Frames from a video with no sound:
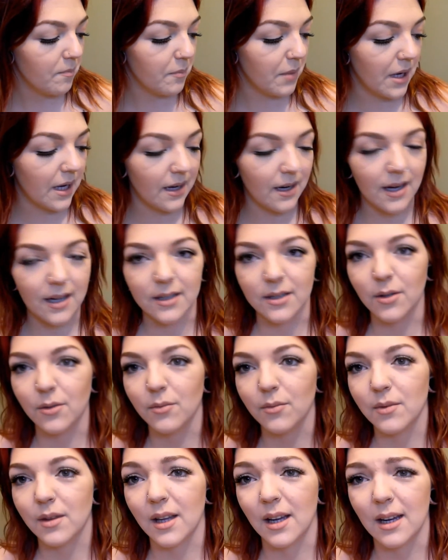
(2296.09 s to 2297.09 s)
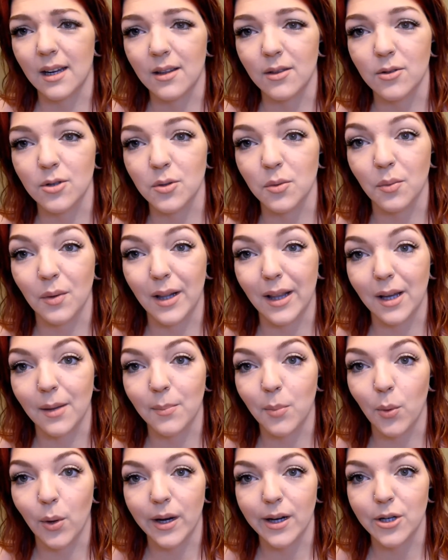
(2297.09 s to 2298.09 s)
but I don't think there's really a
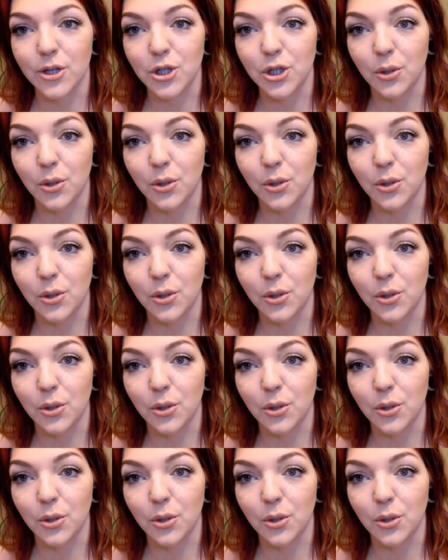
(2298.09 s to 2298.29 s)
point in